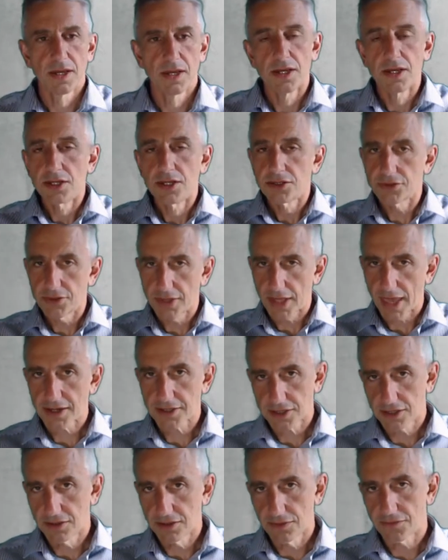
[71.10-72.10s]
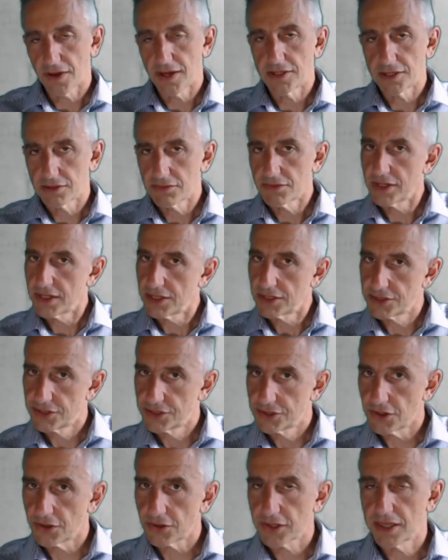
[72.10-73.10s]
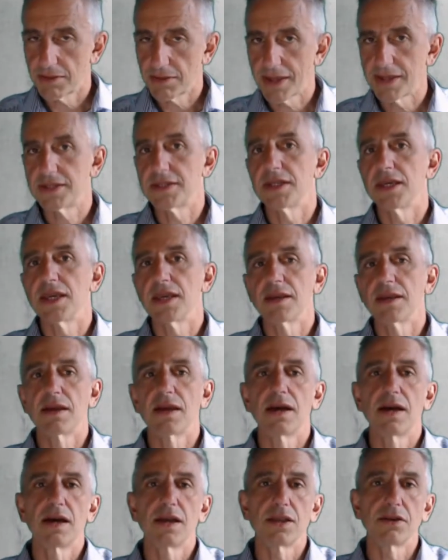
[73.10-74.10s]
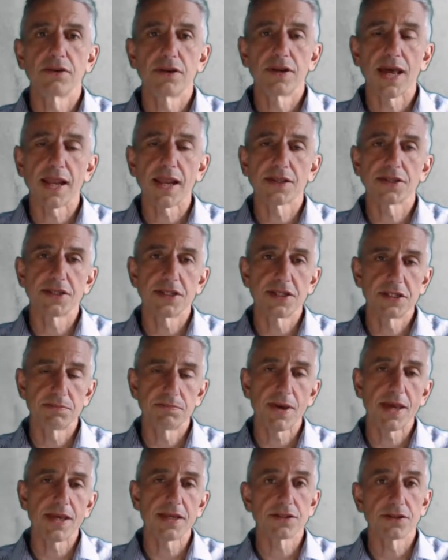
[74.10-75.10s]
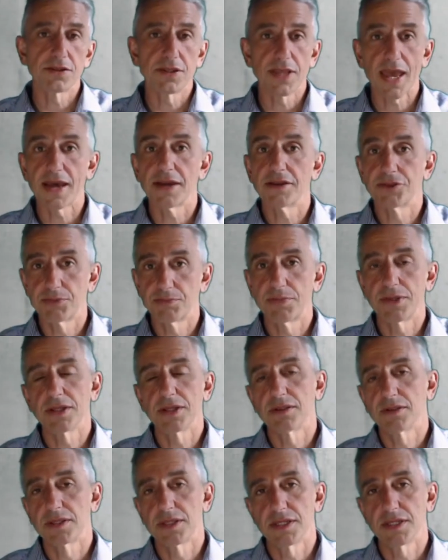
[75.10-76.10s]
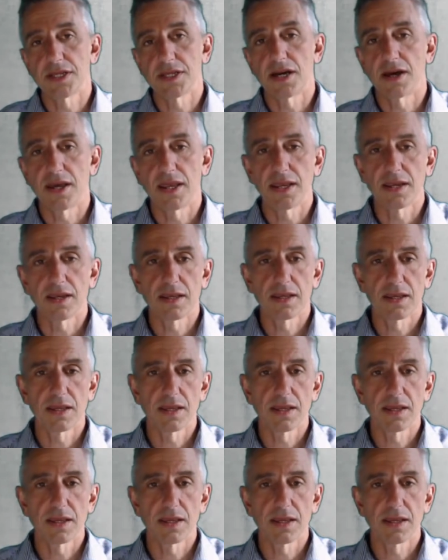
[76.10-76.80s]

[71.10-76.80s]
During the execute phase, you're really documenting your analyses based on the as-built design.